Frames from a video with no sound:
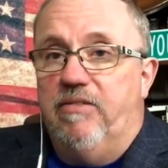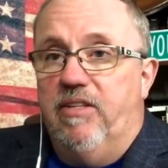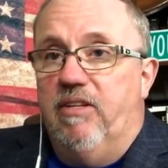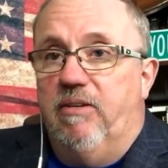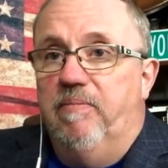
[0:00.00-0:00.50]
You
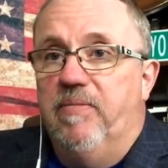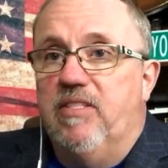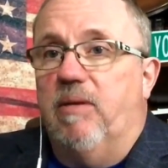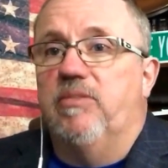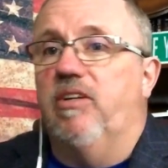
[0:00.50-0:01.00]
know,
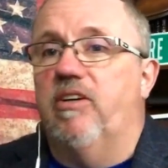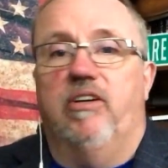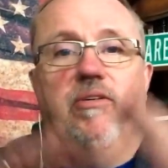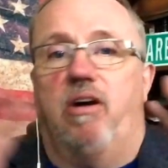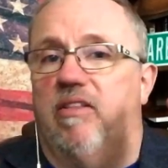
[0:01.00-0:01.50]
so I'm sure they're going
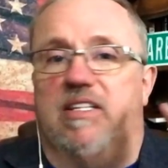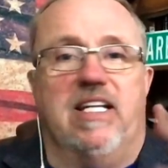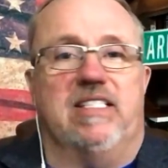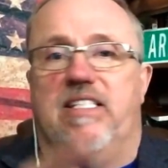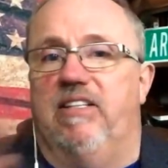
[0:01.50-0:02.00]
to do all the testing